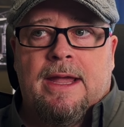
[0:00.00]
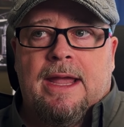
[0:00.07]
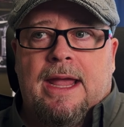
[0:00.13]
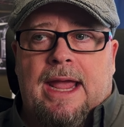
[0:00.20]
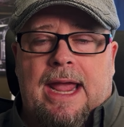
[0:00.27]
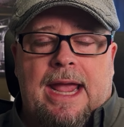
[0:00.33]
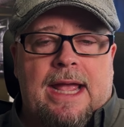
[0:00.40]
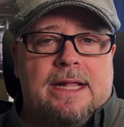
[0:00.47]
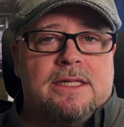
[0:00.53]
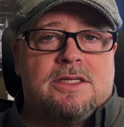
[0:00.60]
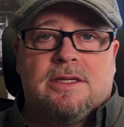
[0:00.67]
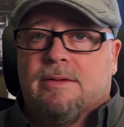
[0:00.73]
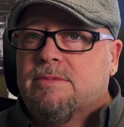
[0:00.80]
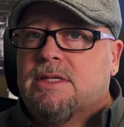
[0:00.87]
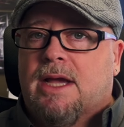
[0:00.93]
And
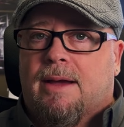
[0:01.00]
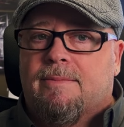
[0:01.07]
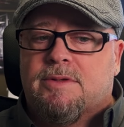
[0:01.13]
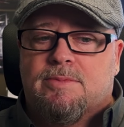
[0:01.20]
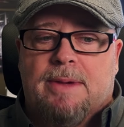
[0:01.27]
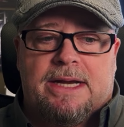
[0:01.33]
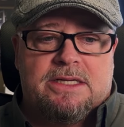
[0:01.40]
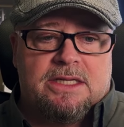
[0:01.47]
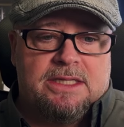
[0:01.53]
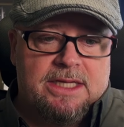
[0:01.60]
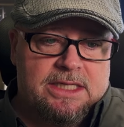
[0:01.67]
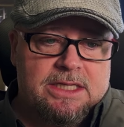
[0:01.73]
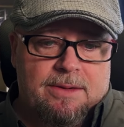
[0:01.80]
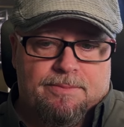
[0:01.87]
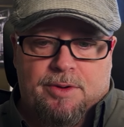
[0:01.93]
sometimes matching
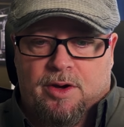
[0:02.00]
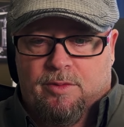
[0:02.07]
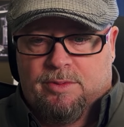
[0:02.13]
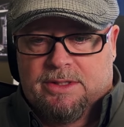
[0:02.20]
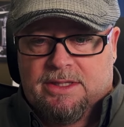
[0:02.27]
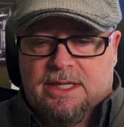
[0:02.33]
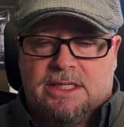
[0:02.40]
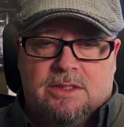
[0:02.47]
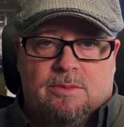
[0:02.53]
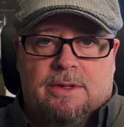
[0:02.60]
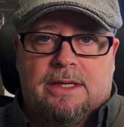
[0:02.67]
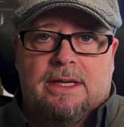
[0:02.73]
this component with this one